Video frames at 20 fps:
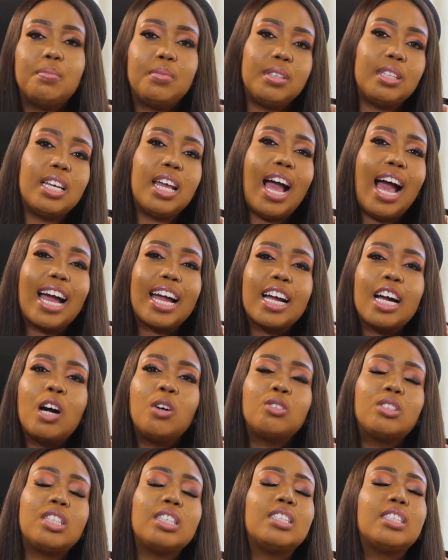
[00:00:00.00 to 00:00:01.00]
the
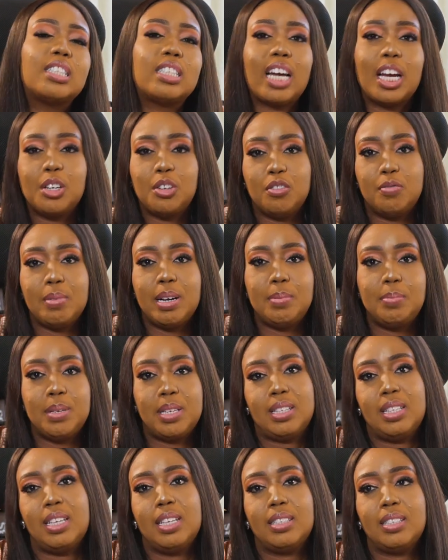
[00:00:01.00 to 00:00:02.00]
accounting side of my
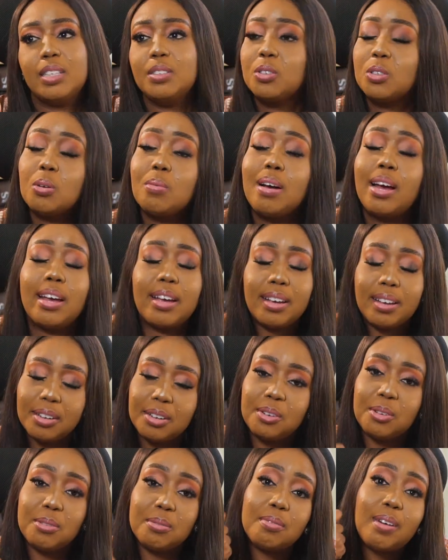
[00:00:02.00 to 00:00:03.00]
business. And so I
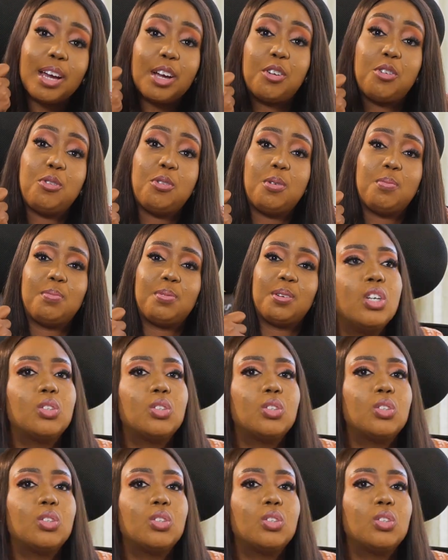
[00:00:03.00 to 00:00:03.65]
grew up.